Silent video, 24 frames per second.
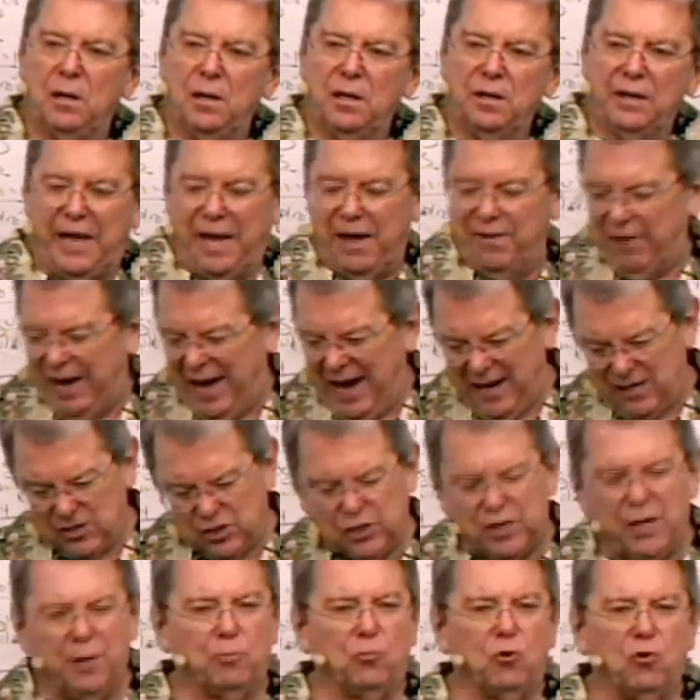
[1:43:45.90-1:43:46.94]
They have
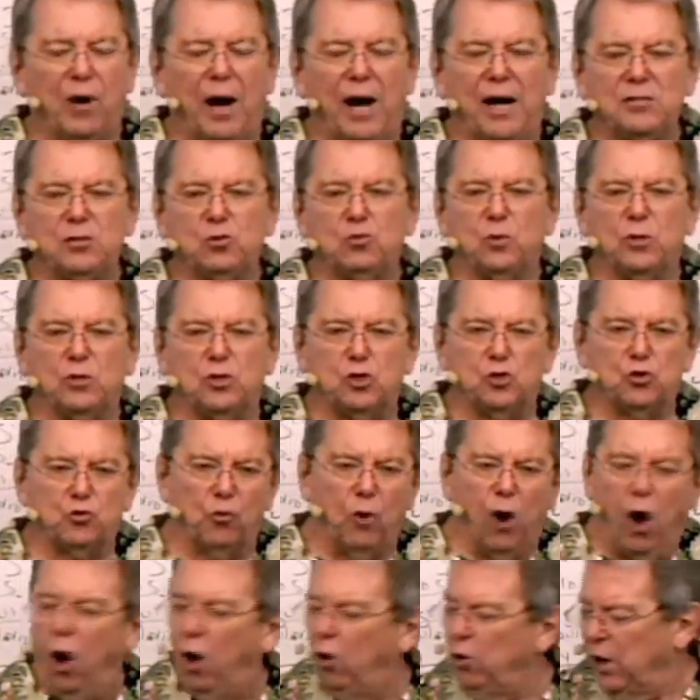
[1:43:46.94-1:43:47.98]
accept Christ, which is
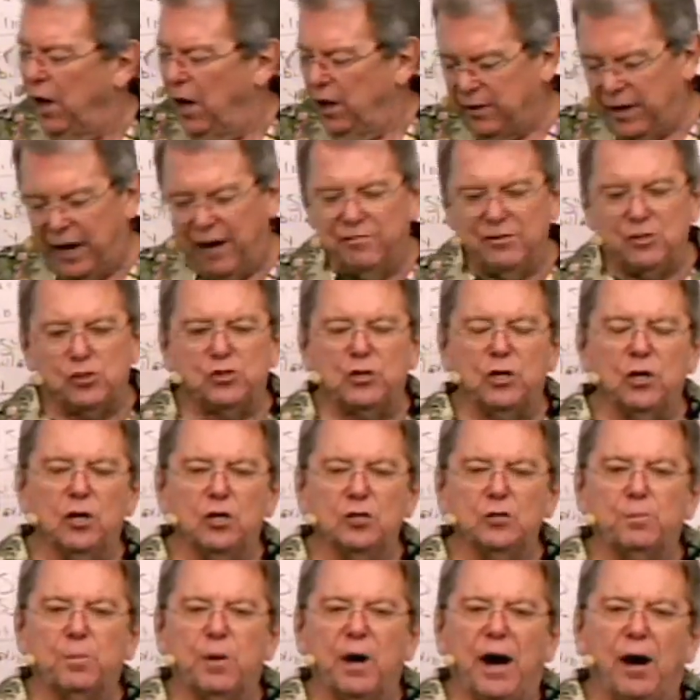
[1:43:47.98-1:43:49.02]
wrong. They have a
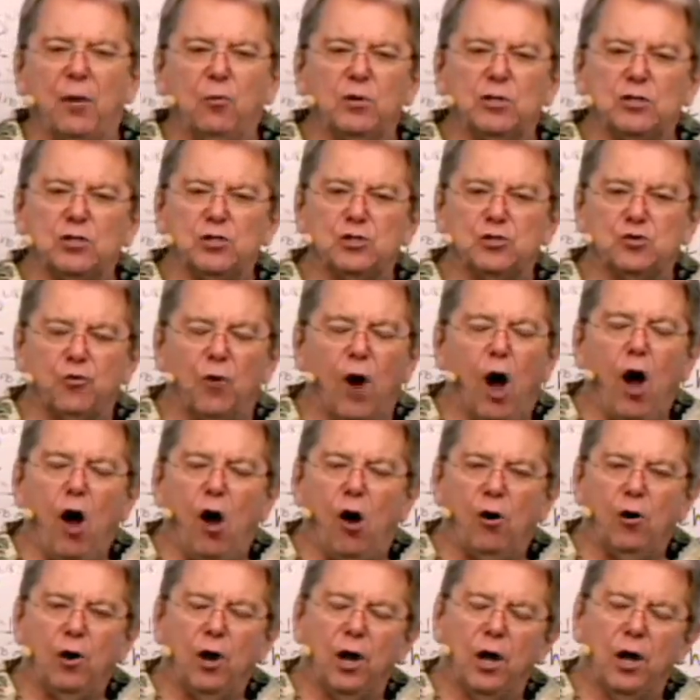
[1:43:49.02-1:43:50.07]
sinner's prayer, which is
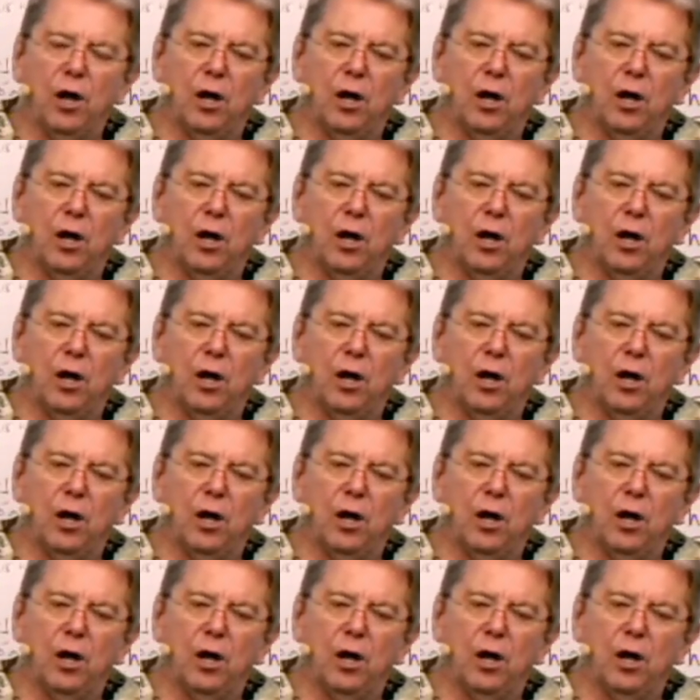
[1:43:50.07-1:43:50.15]
wrong.